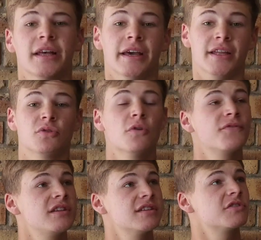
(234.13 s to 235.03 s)
It's off
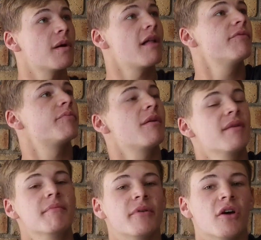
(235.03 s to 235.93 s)
season 12 Prime
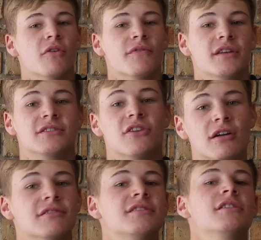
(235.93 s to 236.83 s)
Empire of the
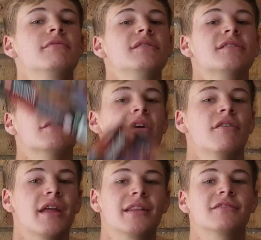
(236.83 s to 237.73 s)
Ninjago series,
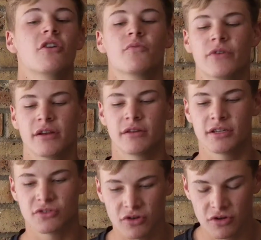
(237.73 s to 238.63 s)
around that time where
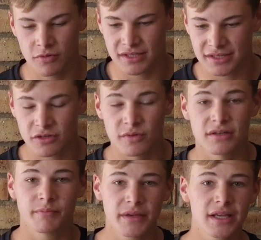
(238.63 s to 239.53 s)
Ninjago was still
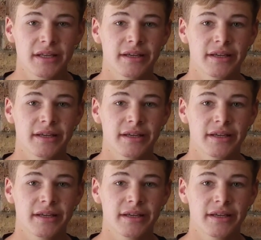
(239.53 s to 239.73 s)
really big,